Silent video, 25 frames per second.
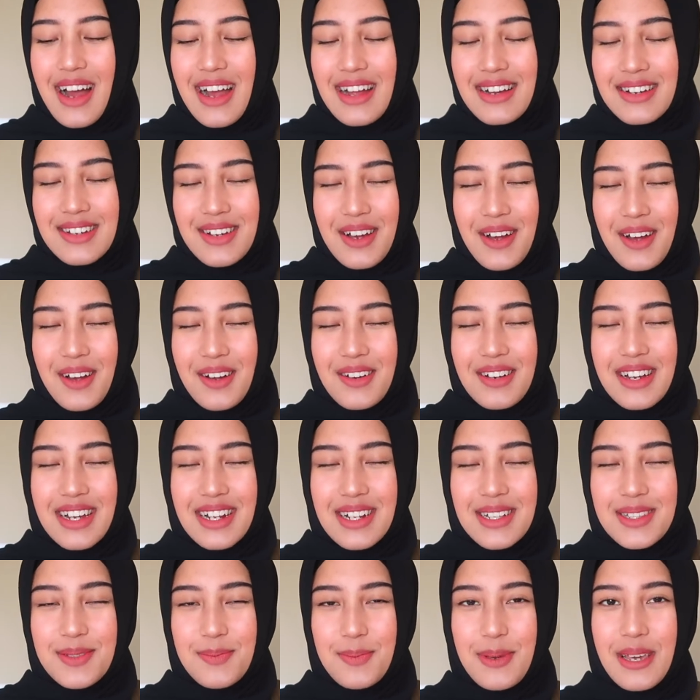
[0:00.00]
I know
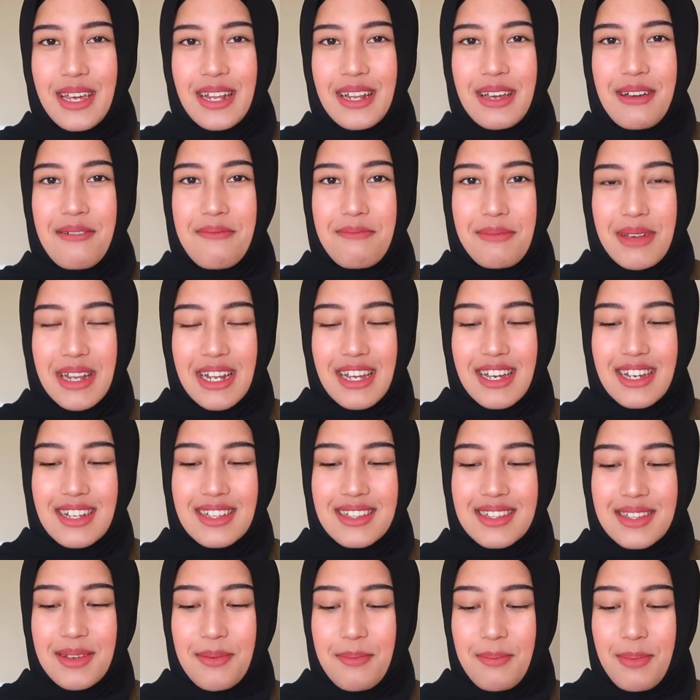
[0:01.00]
it has been a
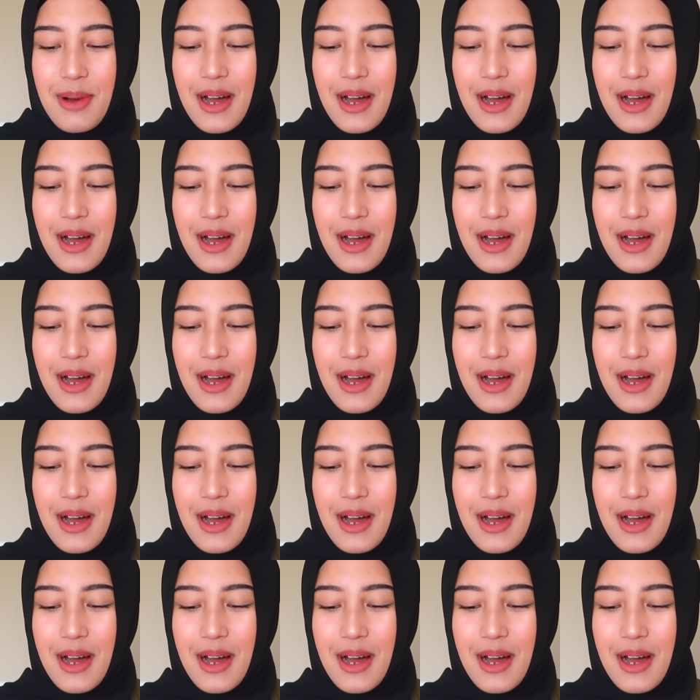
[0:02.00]
minute,